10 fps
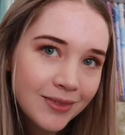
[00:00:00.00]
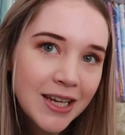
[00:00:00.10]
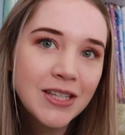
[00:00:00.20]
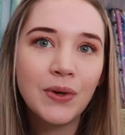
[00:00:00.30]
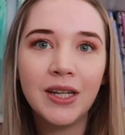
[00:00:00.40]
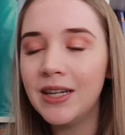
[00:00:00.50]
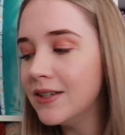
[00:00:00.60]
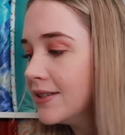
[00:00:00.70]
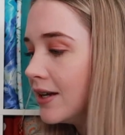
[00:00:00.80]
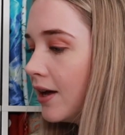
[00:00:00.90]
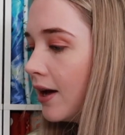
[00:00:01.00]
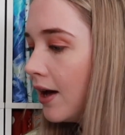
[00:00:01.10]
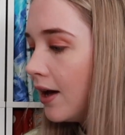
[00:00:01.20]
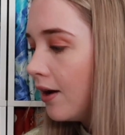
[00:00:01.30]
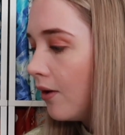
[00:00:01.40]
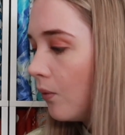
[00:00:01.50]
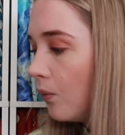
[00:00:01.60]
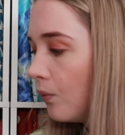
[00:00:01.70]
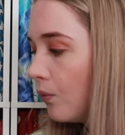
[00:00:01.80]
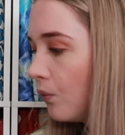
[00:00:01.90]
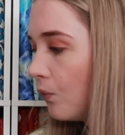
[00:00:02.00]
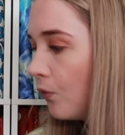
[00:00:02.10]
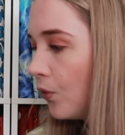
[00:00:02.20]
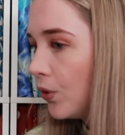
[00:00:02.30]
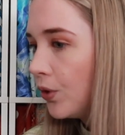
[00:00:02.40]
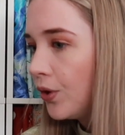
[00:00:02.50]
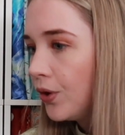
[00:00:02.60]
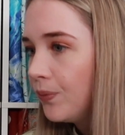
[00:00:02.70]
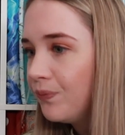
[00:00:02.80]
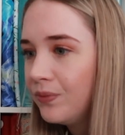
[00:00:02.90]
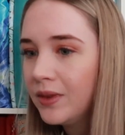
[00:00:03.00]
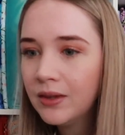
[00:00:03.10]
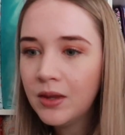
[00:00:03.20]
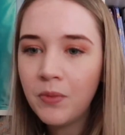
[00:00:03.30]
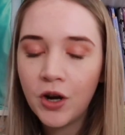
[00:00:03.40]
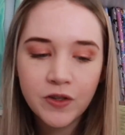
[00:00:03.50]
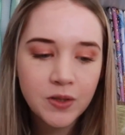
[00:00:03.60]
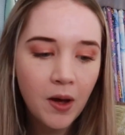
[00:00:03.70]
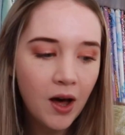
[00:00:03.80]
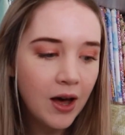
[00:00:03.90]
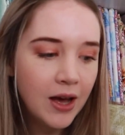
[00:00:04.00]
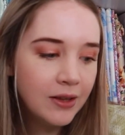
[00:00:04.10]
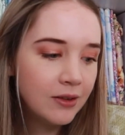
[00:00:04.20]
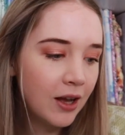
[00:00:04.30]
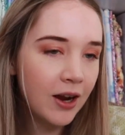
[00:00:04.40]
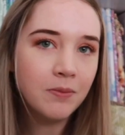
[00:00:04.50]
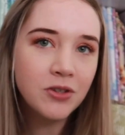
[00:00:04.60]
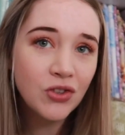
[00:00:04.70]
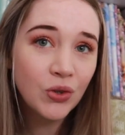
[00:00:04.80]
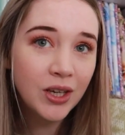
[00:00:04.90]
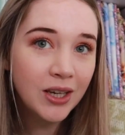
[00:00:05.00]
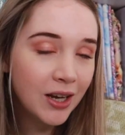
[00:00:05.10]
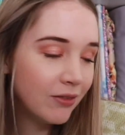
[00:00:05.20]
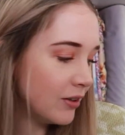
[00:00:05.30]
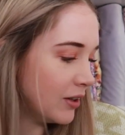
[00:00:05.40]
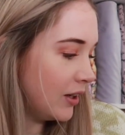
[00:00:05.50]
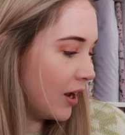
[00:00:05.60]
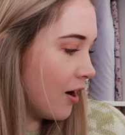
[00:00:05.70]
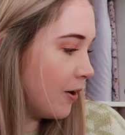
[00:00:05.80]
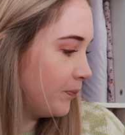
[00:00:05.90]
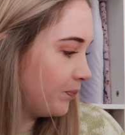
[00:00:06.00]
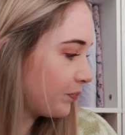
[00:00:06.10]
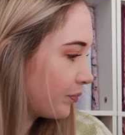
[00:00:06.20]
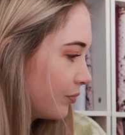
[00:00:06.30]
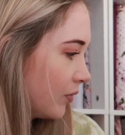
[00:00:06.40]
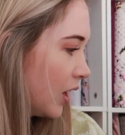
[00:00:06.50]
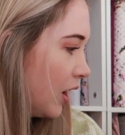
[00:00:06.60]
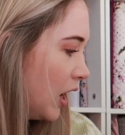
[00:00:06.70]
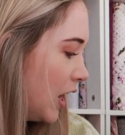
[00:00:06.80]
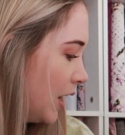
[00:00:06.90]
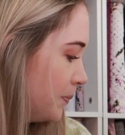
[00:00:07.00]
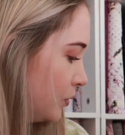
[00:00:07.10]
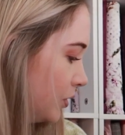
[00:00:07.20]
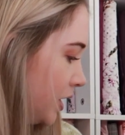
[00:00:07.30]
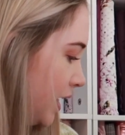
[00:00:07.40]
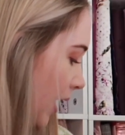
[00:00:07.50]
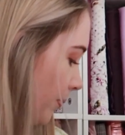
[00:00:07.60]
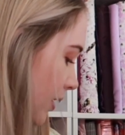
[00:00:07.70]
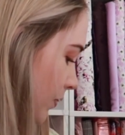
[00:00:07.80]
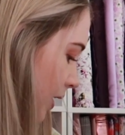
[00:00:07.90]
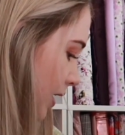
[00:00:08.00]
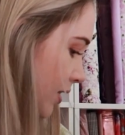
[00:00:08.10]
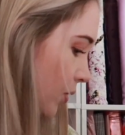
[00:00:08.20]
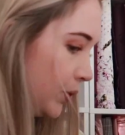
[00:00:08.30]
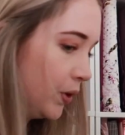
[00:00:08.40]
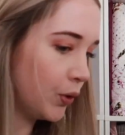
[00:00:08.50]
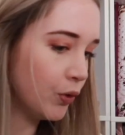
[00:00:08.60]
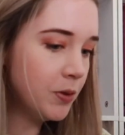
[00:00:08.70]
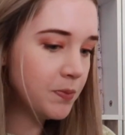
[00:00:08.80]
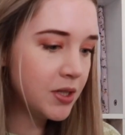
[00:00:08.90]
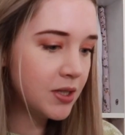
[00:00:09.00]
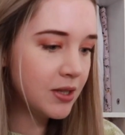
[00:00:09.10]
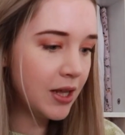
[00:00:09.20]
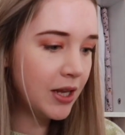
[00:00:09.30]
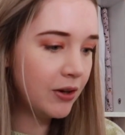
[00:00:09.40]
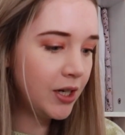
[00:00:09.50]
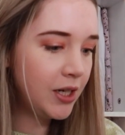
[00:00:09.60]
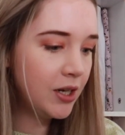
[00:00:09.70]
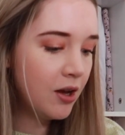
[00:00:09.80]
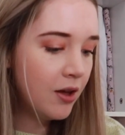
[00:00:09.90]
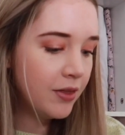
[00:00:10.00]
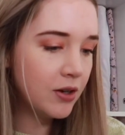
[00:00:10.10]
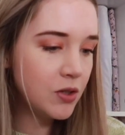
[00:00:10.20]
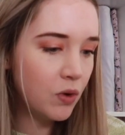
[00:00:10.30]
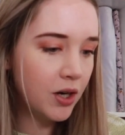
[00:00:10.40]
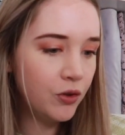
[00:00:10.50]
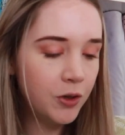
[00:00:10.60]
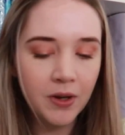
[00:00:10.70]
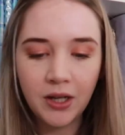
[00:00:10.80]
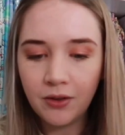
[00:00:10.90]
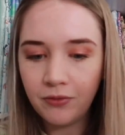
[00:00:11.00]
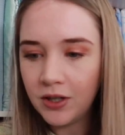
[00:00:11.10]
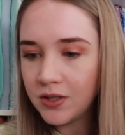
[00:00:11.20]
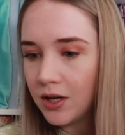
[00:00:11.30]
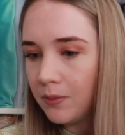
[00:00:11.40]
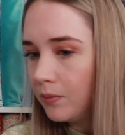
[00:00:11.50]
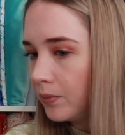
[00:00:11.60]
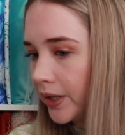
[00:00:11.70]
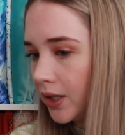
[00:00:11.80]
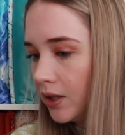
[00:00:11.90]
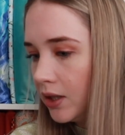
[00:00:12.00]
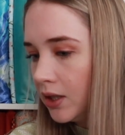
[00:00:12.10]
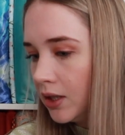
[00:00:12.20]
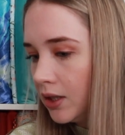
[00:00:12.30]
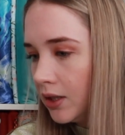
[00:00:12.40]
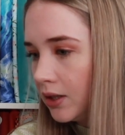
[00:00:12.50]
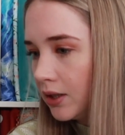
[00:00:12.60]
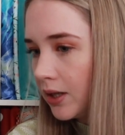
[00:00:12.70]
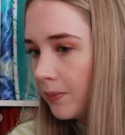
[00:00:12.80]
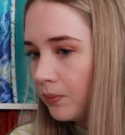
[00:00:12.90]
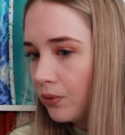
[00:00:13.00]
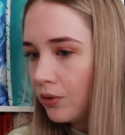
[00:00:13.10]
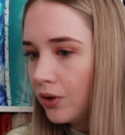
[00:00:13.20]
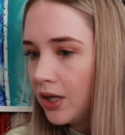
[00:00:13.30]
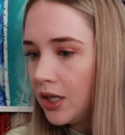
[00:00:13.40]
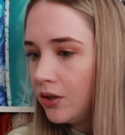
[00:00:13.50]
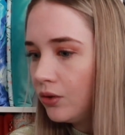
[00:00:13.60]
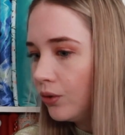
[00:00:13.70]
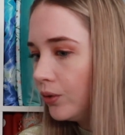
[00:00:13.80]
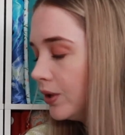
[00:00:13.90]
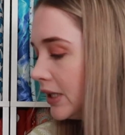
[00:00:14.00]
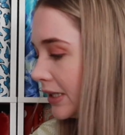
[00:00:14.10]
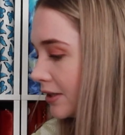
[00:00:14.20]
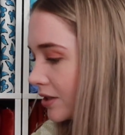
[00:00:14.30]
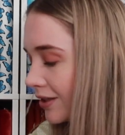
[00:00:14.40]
is what it is. For the most part, like I'm just looking at everything now. I'm pretty happy with all the groups that they're in. There is one group I need to fix up, but they're pretty good.